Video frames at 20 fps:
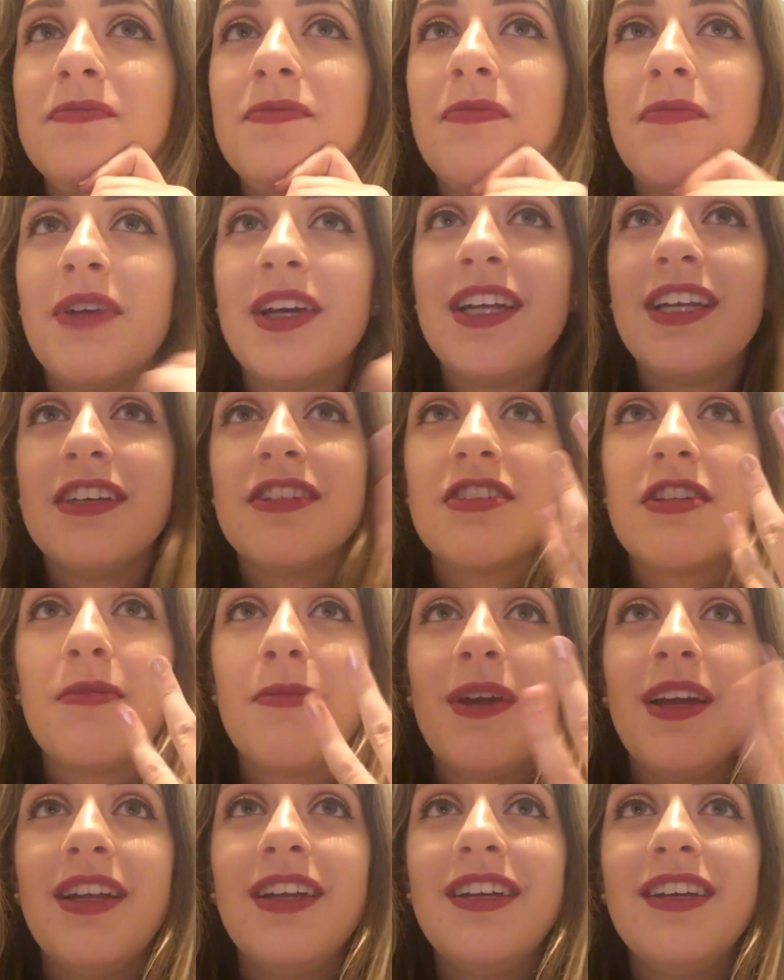My nails are
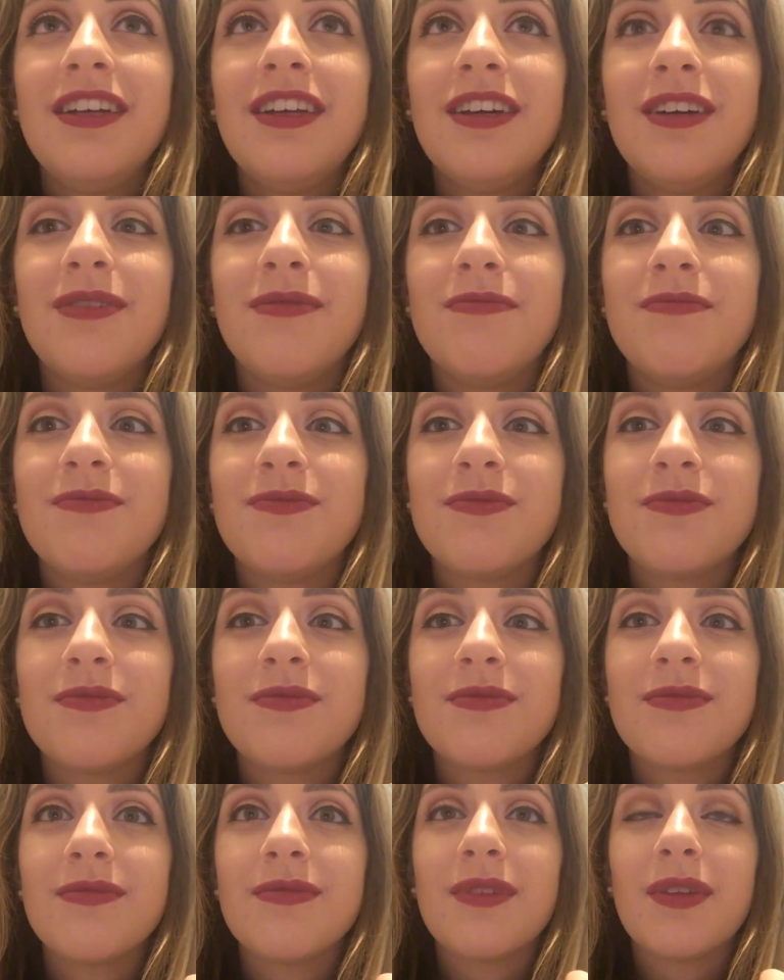painted.
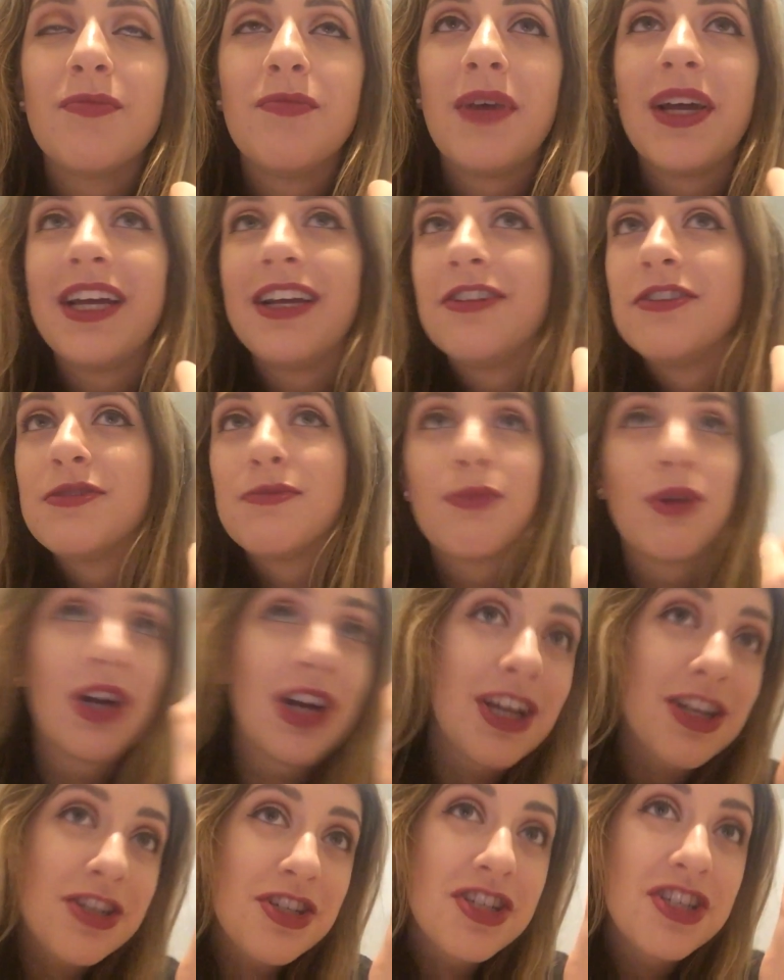My hair is
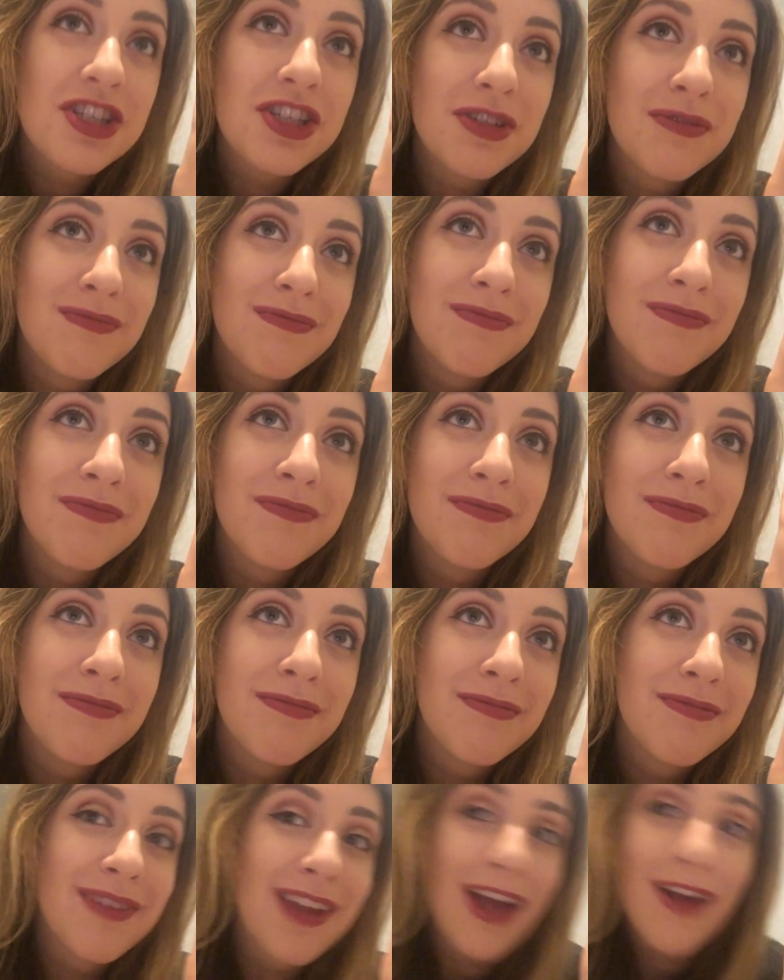brushed.
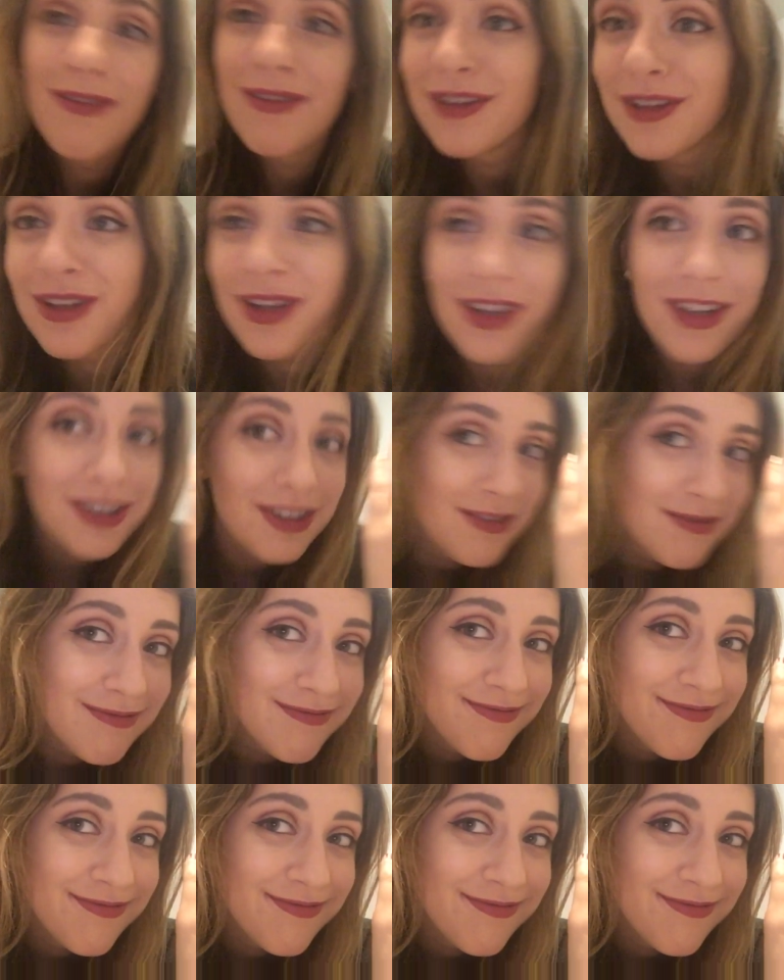I feel good.